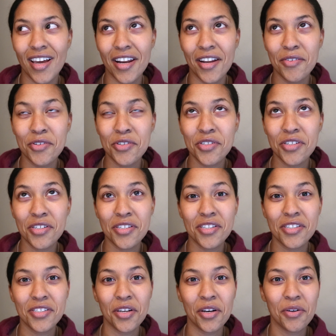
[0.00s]
And it was
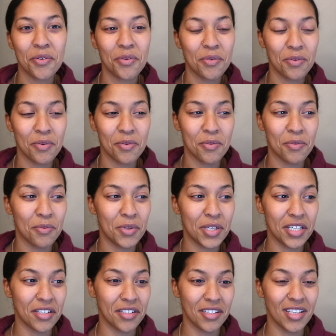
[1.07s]
just so
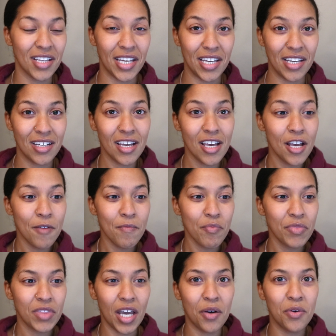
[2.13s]
weird, like
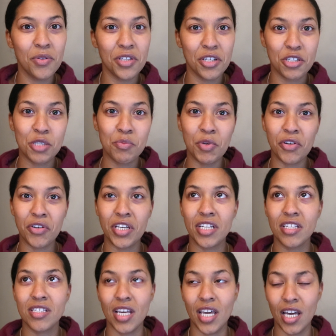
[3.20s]
that whole experience.